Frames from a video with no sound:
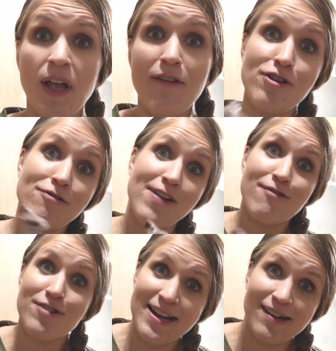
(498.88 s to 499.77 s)
If you've
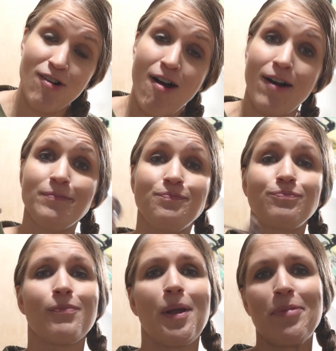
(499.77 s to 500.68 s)
ever eaten heart,
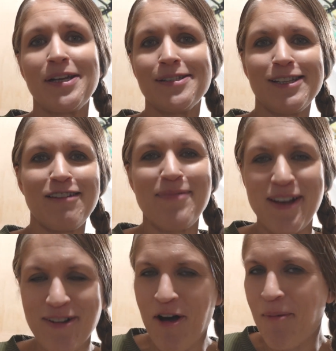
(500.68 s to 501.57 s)
please leave me
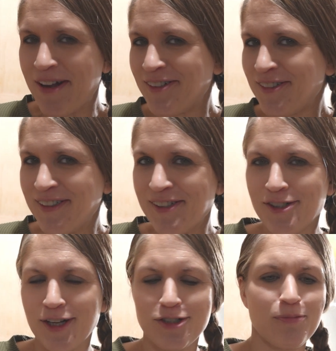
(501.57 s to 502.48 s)
a comment in the
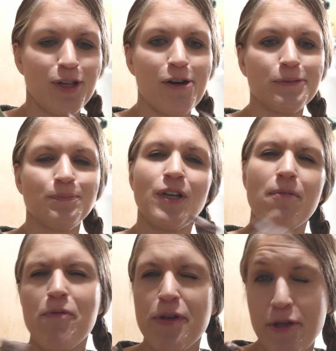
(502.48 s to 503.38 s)
section below and tell
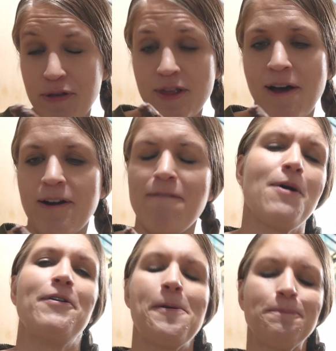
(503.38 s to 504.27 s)
me what you thought
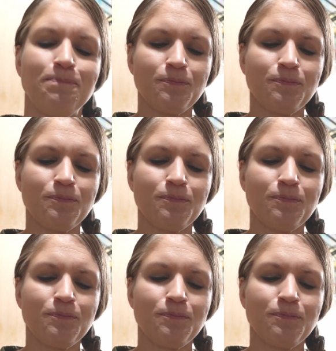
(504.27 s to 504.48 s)
about it.